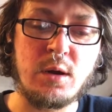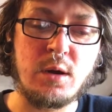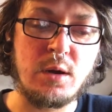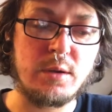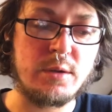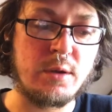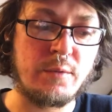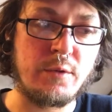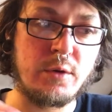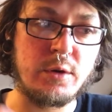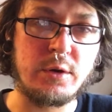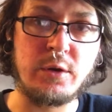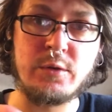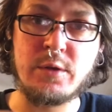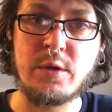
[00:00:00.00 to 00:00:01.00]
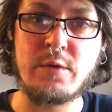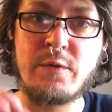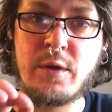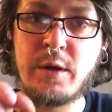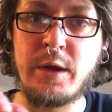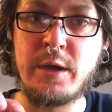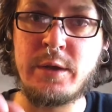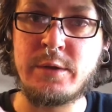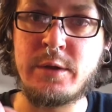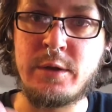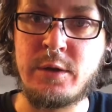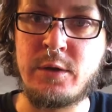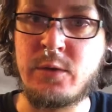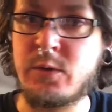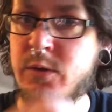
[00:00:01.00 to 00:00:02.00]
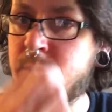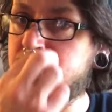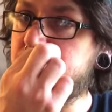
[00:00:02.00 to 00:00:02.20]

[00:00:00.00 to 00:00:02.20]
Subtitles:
Sniffer could use this. Very easy to use.